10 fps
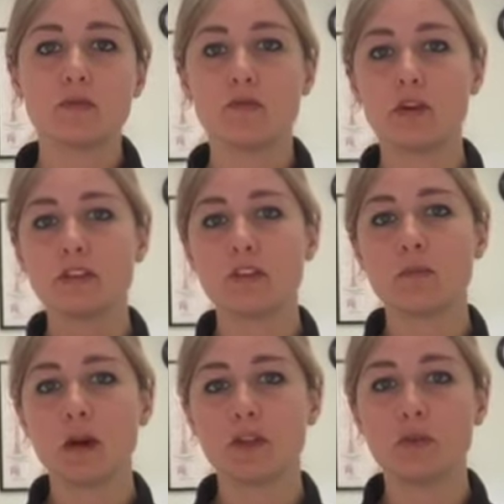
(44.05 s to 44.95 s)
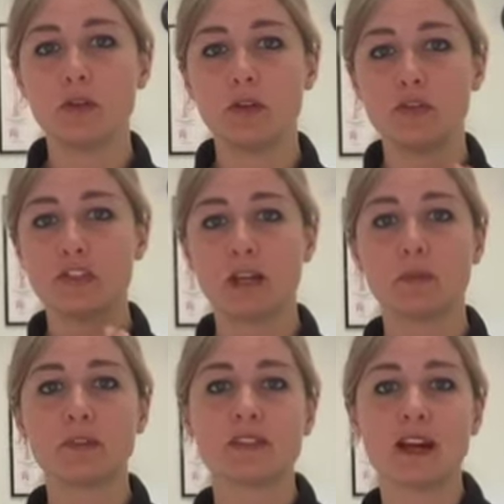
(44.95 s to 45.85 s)
first of the month, we set
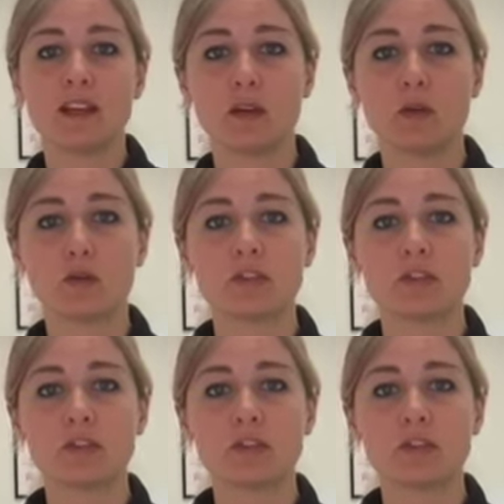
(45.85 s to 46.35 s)
up a standing order.